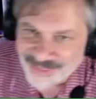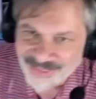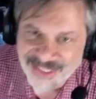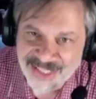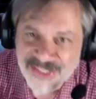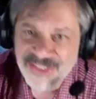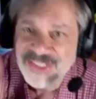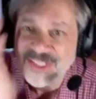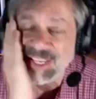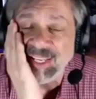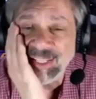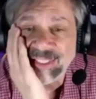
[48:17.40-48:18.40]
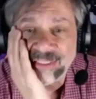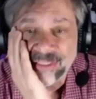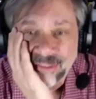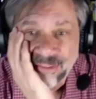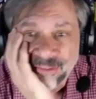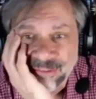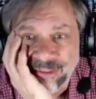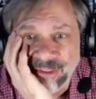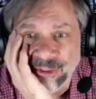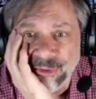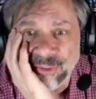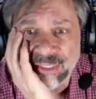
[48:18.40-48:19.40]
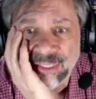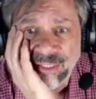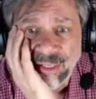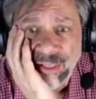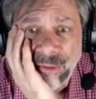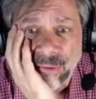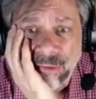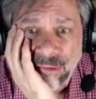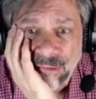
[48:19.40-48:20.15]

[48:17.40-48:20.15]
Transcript: that's insane! Holy cow!